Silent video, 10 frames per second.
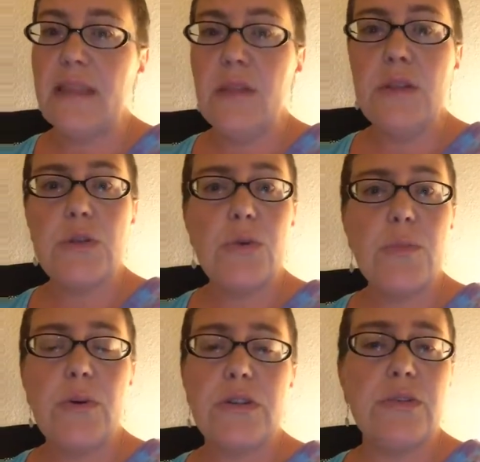The story
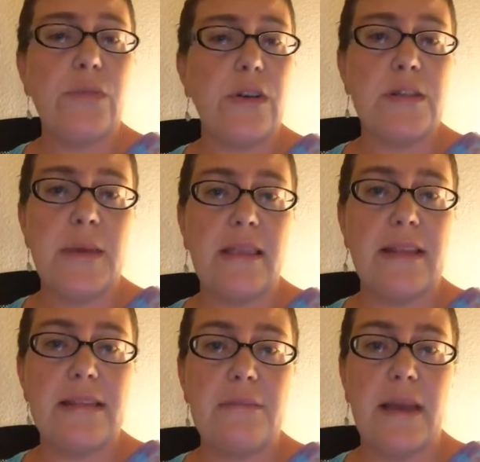portion for his main
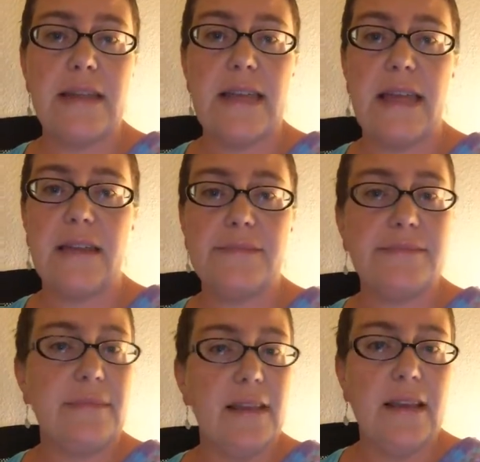lesson might take
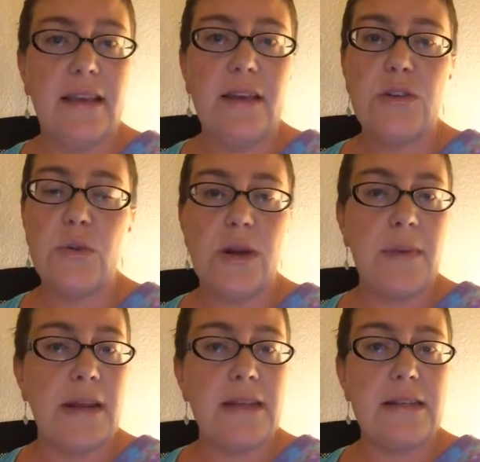20
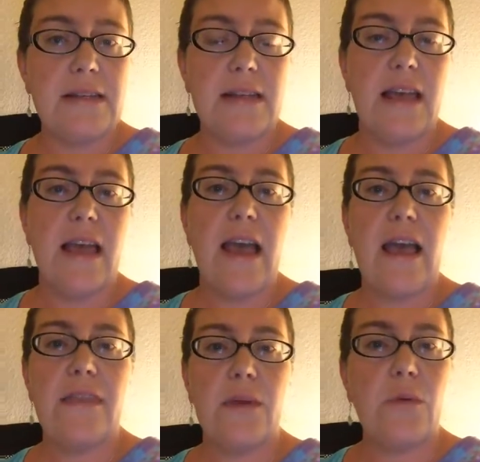minutes,
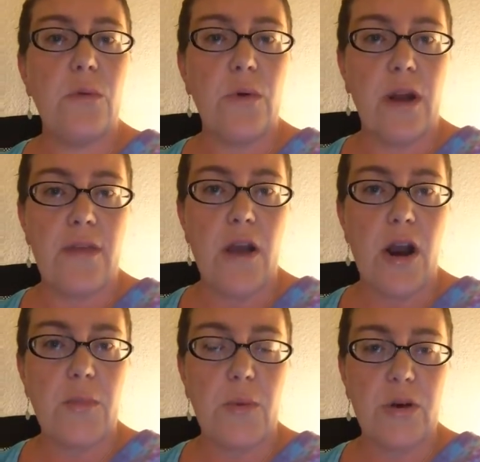and then we'll work on the
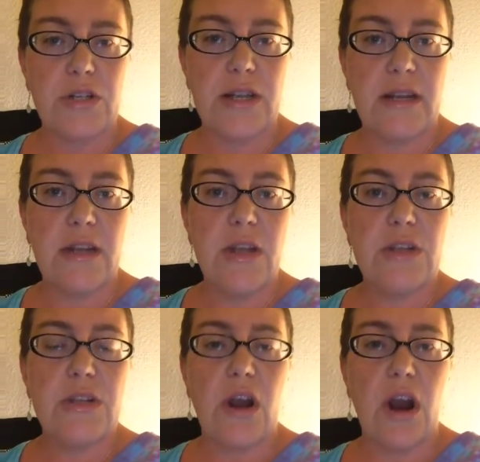art portion.
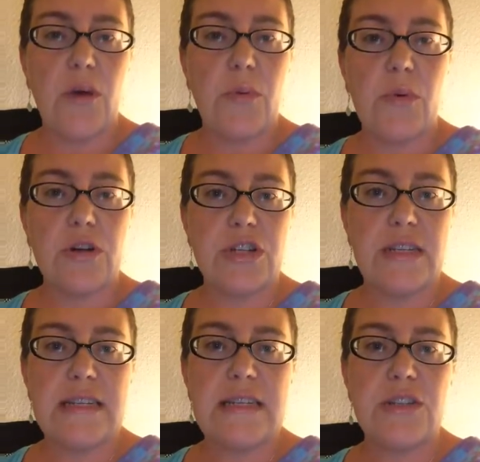So the art portion
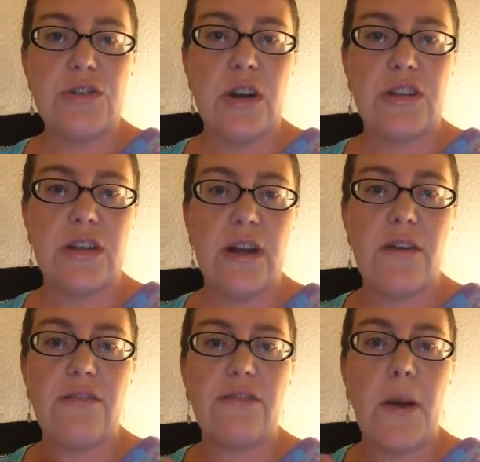is instruction
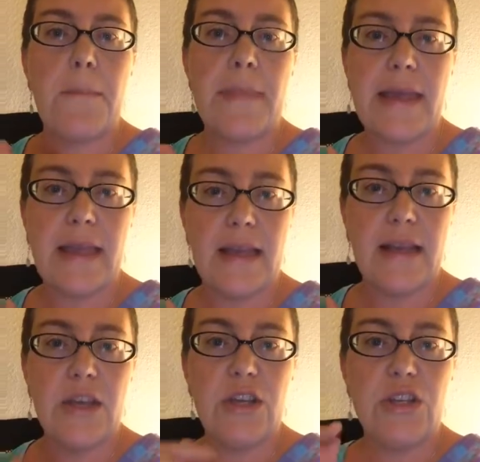from me
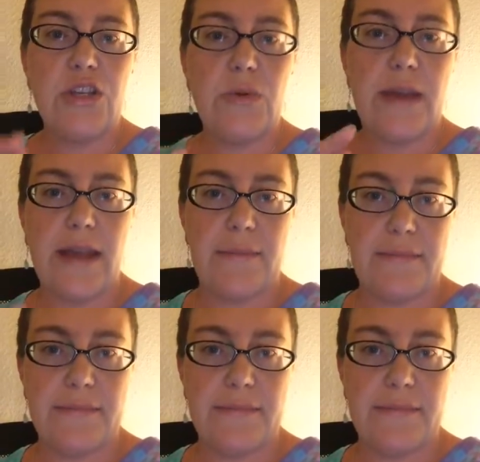to him.